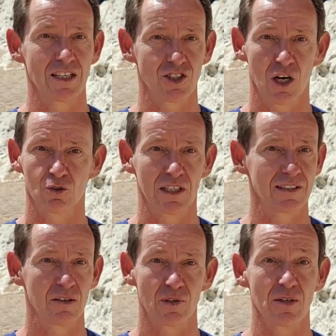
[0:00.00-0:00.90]
case out
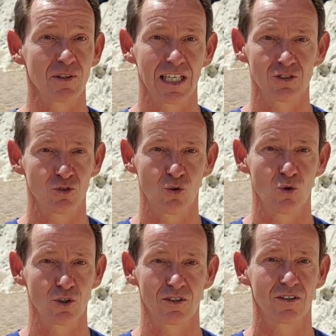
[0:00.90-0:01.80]
and it never even gets to
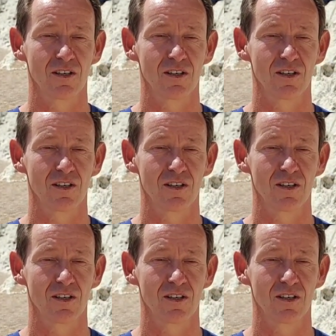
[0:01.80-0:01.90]
court